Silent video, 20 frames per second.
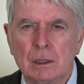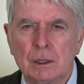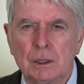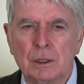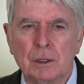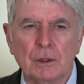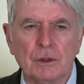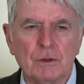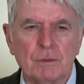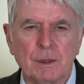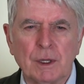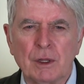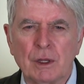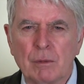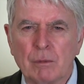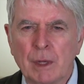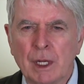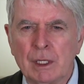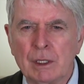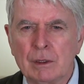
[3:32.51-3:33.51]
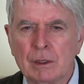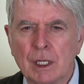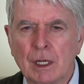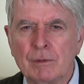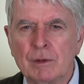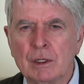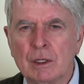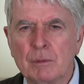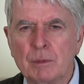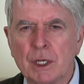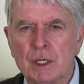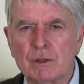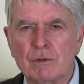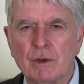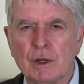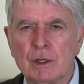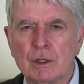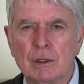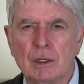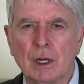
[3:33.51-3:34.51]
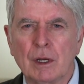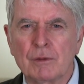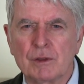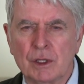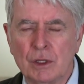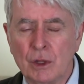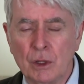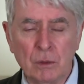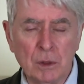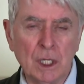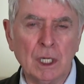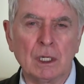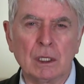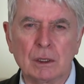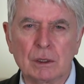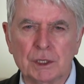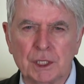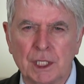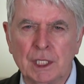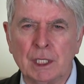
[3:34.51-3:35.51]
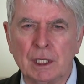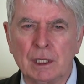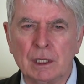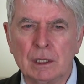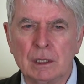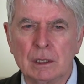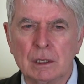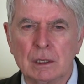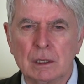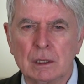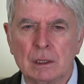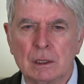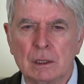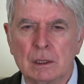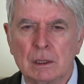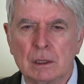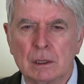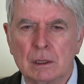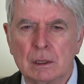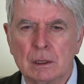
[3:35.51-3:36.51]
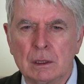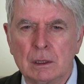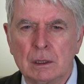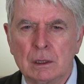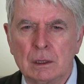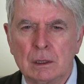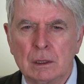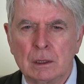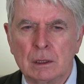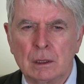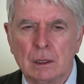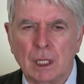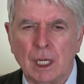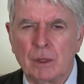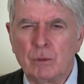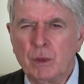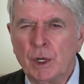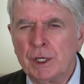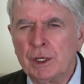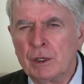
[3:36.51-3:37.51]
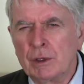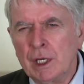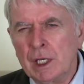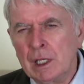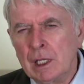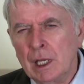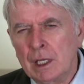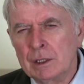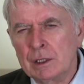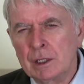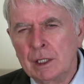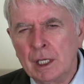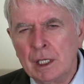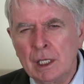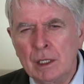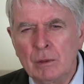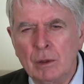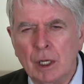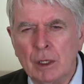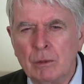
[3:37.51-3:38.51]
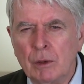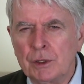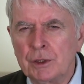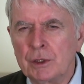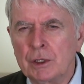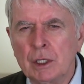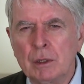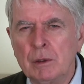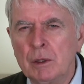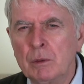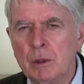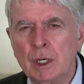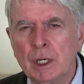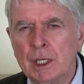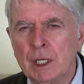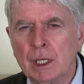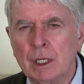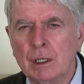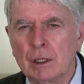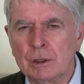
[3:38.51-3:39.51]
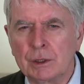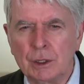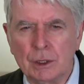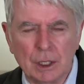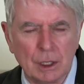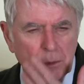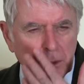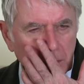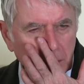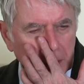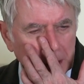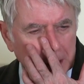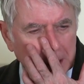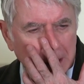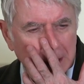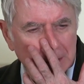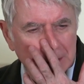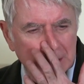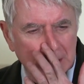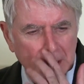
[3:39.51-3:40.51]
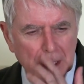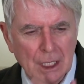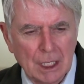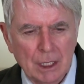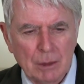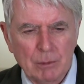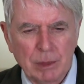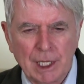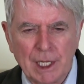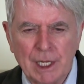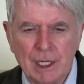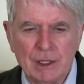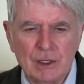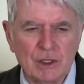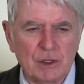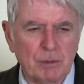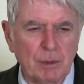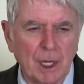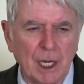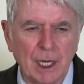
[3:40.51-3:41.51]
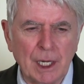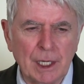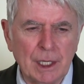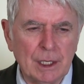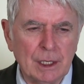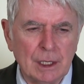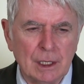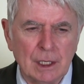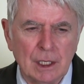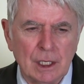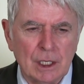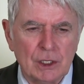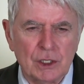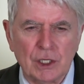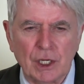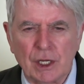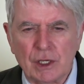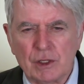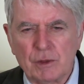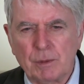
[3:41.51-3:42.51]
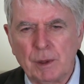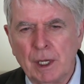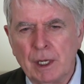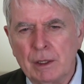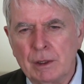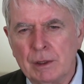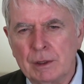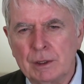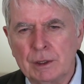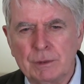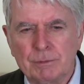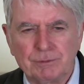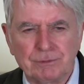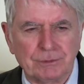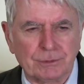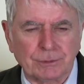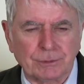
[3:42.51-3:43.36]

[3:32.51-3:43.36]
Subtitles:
You could have spent the money on having the best photographs in the world here. And when you're in London anyway, what are you going to be working on? You're going to be working on plays by Shakespeare and